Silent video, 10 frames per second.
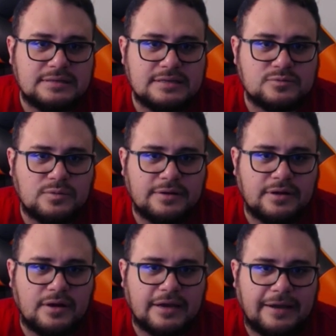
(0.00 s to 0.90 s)
this
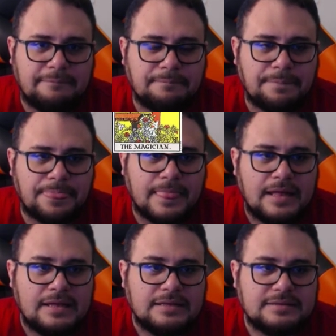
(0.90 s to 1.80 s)
one. Okay,
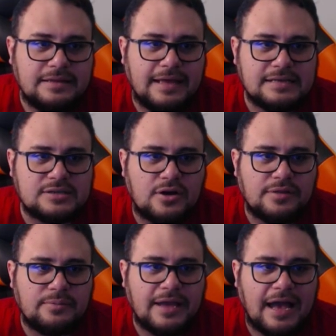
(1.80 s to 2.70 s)
the next
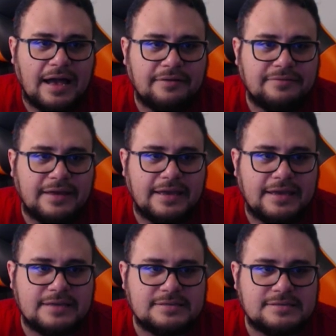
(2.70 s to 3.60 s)
card that we have
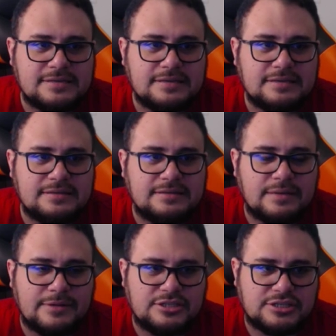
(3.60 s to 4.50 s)
is
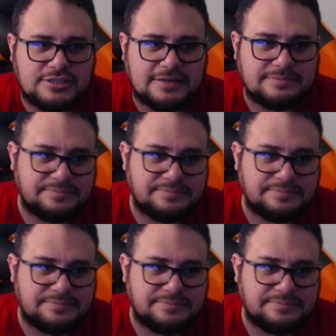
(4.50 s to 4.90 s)
the Magician.